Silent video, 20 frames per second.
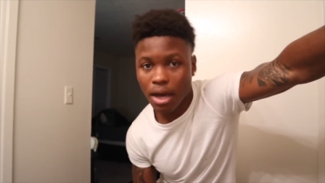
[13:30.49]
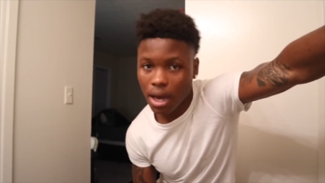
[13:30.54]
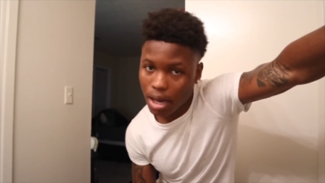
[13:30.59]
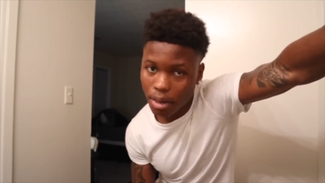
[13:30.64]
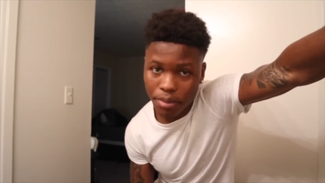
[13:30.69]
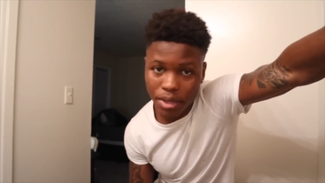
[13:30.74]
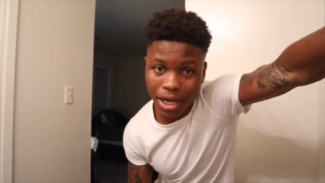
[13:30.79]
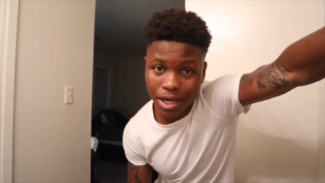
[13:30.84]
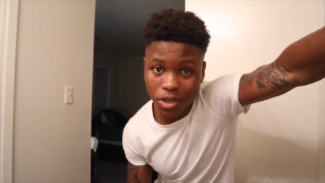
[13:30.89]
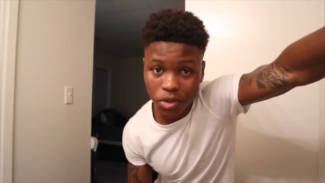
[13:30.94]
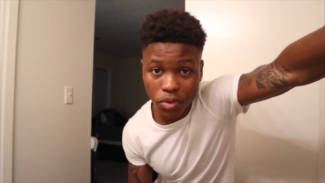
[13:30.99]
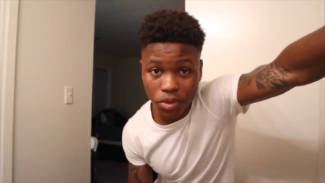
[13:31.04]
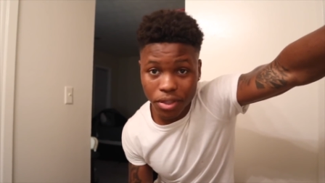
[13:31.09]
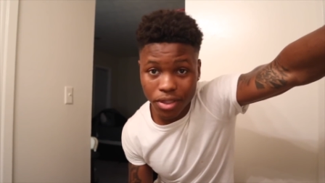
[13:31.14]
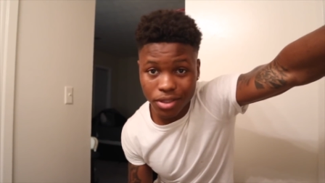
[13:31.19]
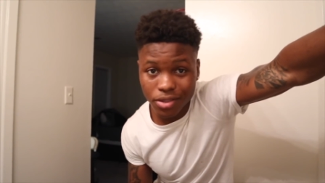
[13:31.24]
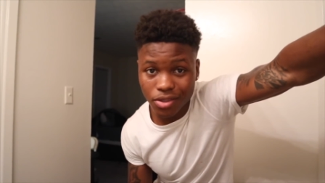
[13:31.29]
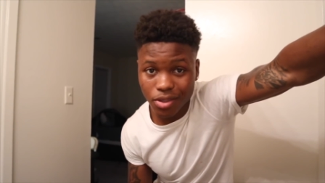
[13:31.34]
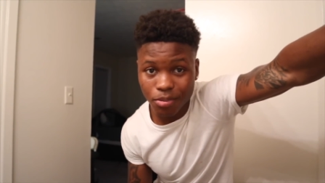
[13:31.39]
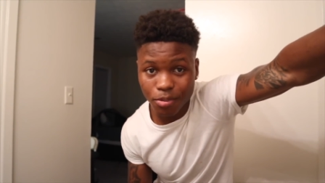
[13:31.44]
I'm not doing
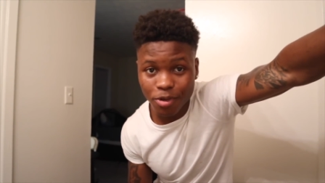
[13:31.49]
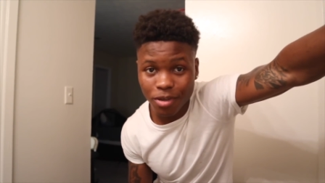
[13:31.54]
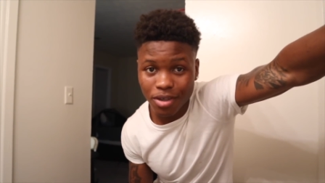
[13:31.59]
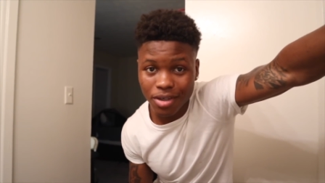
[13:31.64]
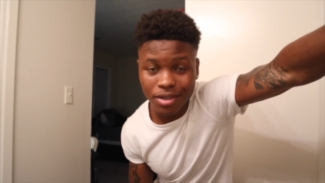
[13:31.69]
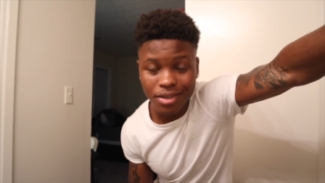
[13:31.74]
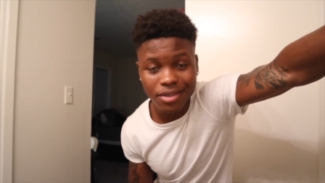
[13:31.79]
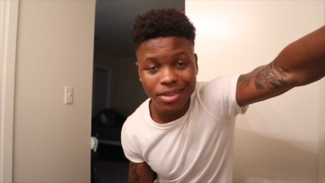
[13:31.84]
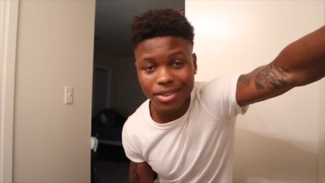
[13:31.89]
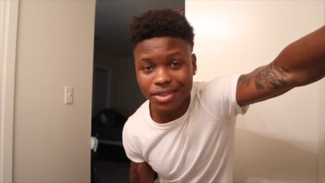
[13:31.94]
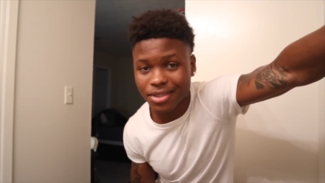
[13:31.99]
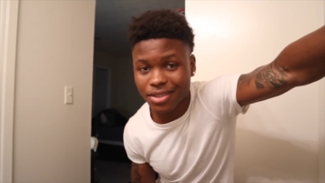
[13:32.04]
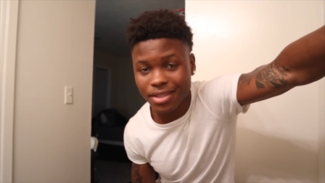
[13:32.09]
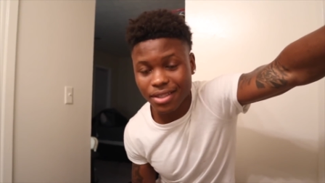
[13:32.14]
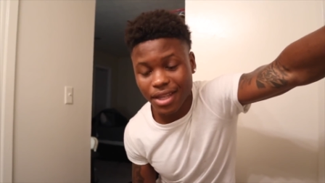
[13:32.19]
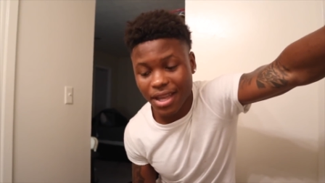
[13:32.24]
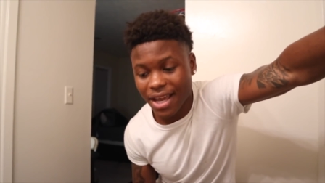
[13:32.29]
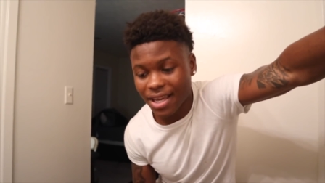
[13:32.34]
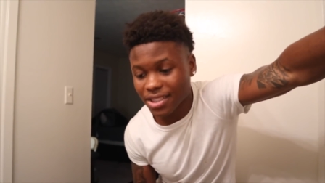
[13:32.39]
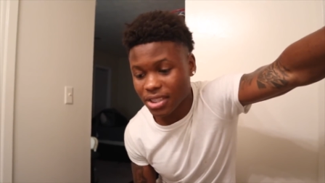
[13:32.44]
this no more. This is the
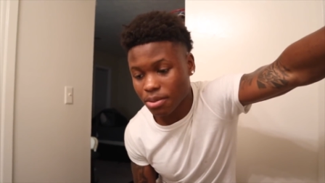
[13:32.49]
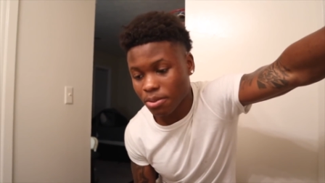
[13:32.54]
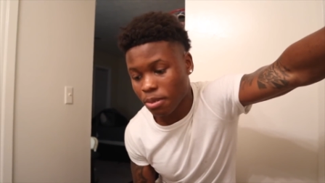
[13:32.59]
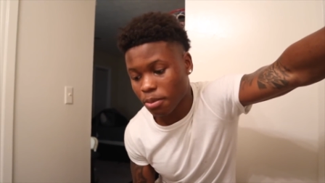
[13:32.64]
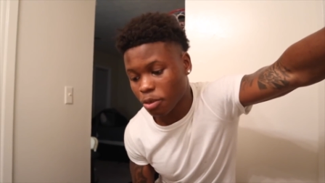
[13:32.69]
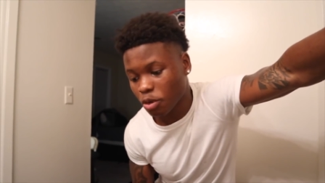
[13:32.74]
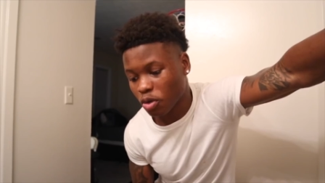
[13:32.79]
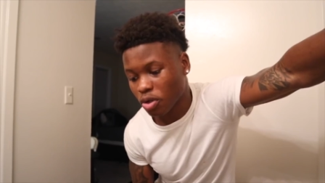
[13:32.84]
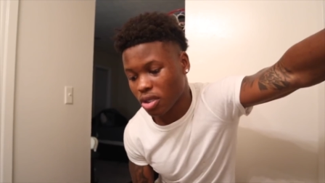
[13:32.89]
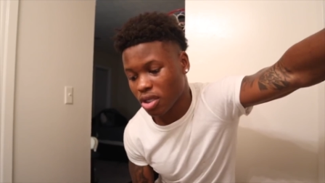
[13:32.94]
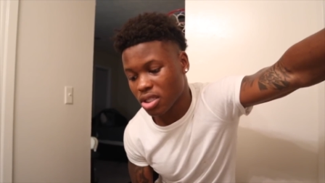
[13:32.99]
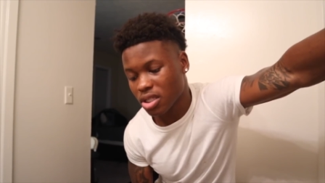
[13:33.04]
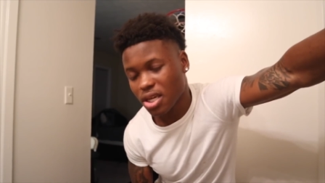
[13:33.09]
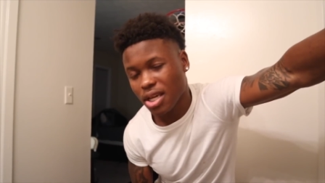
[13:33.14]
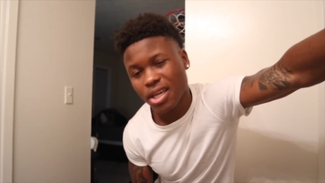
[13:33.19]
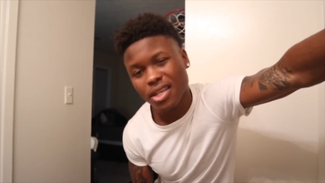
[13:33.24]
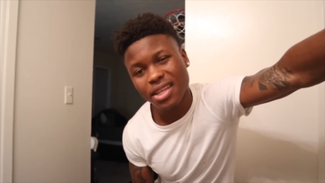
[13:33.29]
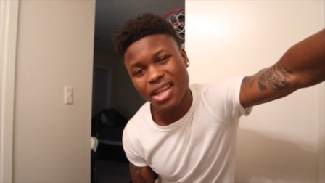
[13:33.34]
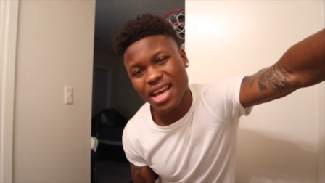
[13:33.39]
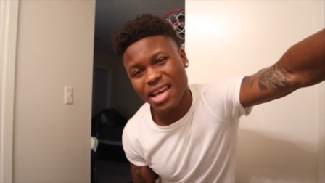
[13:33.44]
last time I'm doing this.
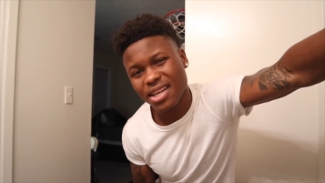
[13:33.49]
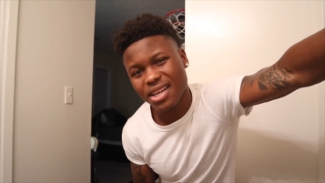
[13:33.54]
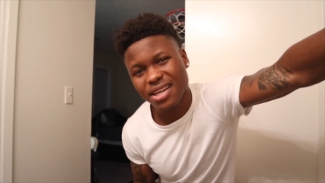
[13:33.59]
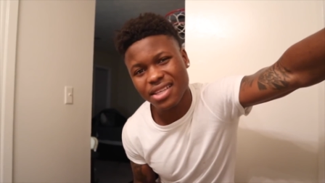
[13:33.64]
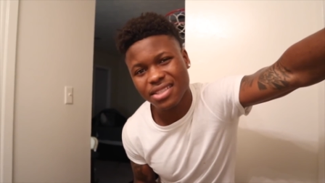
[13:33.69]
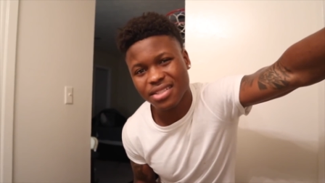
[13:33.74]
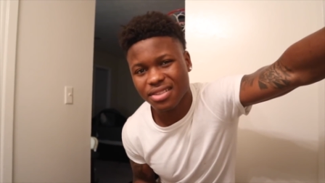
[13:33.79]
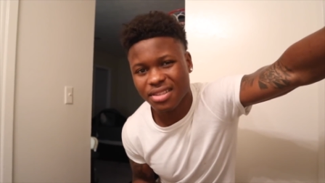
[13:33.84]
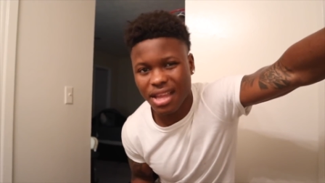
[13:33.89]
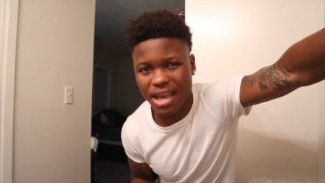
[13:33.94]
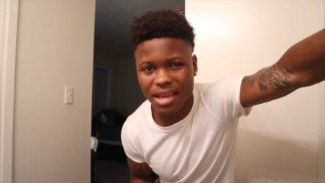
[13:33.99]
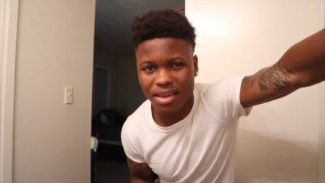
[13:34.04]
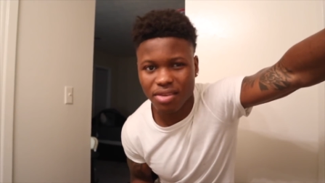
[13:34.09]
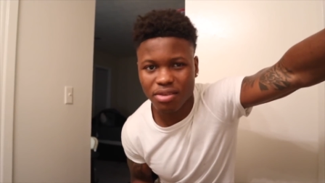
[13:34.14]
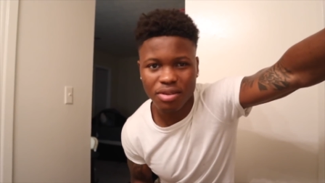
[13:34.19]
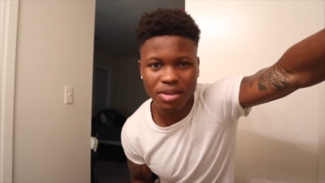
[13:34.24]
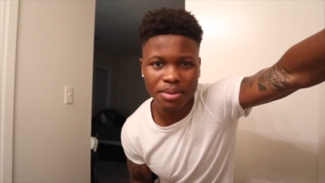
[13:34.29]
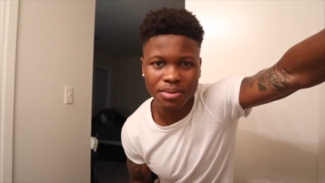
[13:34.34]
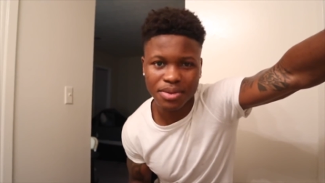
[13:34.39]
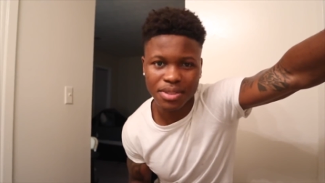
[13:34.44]
Not because it's like, you
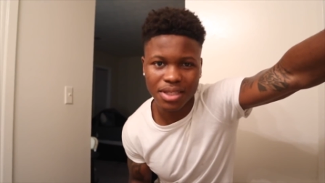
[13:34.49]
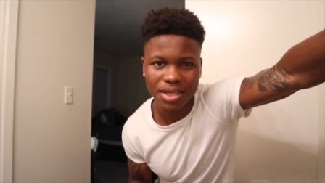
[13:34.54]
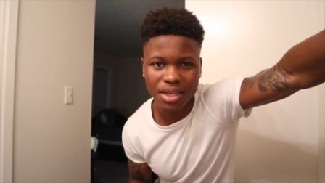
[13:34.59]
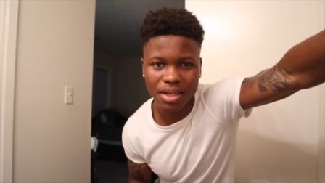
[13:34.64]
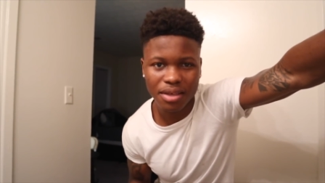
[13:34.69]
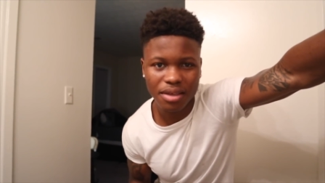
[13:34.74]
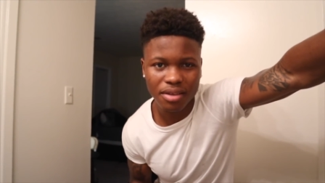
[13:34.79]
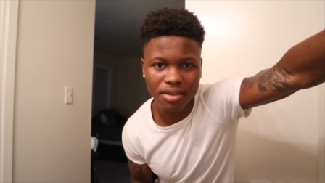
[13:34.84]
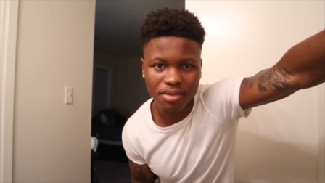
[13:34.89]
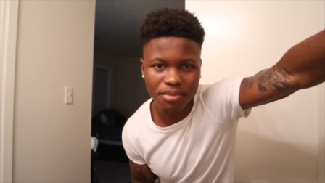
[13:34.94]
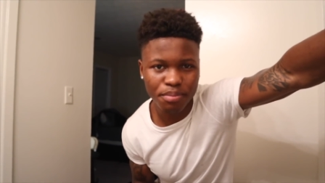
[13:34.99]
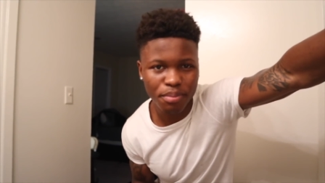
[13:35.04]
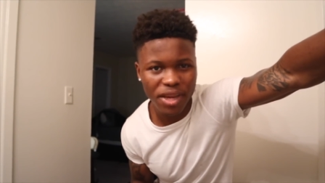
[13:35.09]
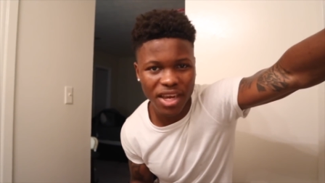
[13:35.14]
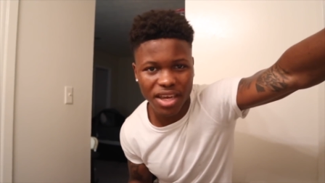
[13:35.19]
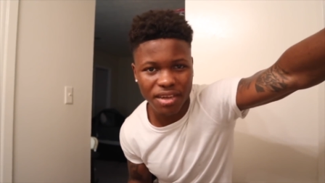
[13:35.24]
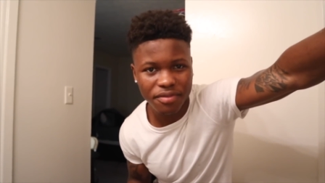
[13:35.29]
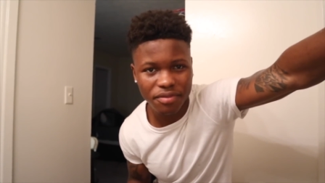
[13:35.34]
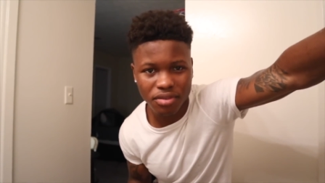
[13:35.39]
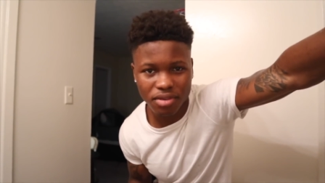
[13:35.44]
know what I'm saying,
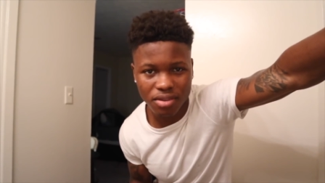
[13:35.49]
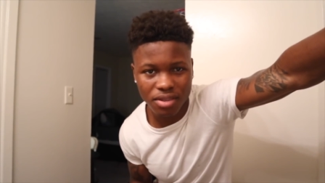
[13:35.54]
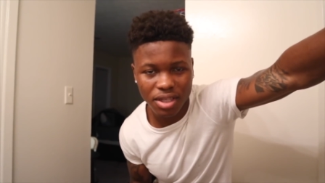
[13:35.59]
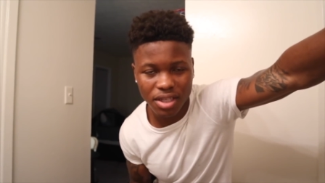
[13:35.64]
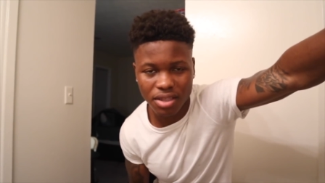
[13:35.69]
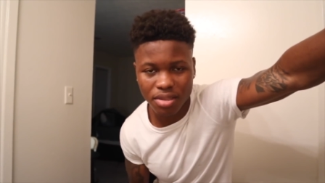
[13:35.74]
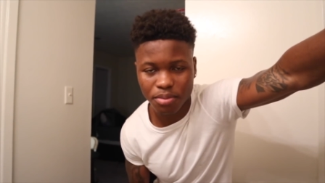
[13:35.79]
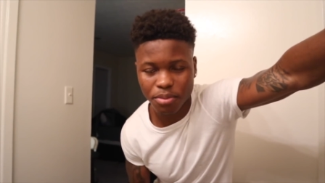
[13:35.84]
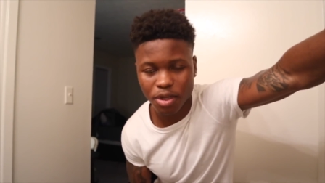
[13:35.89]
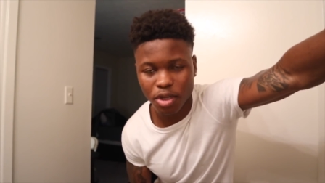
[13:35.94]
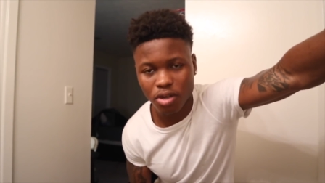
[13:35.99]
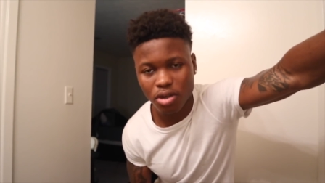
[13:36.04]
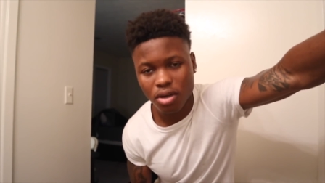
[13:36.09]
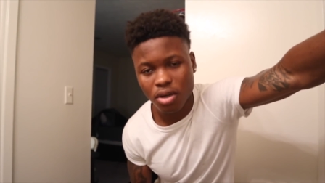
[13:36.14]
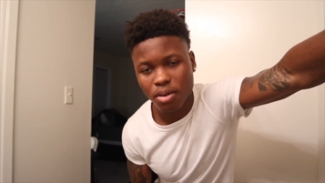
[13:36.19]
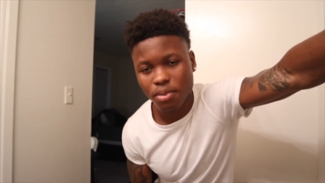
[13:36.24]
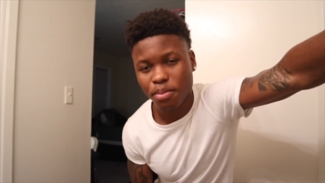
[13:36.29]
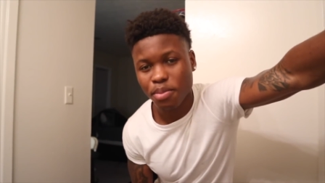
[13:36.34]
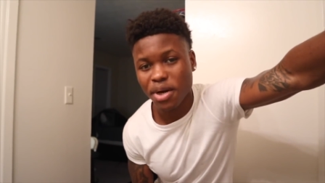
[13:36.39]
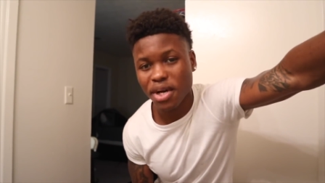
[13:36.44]
painful or nothing, bro,
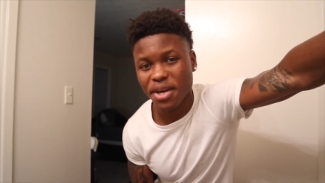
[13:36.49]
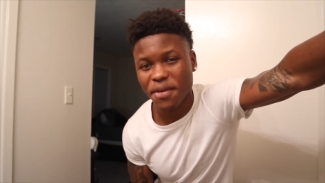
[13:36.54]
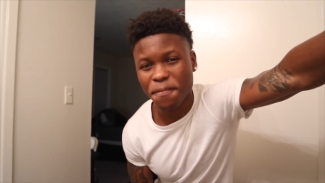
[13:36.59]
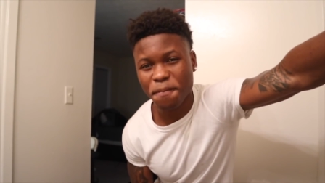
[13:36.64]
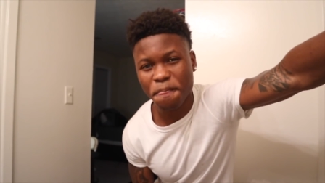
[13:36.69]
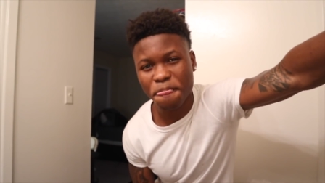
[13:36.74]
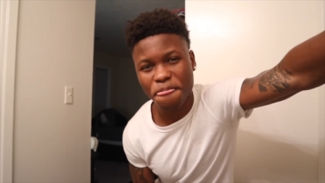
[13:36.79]
but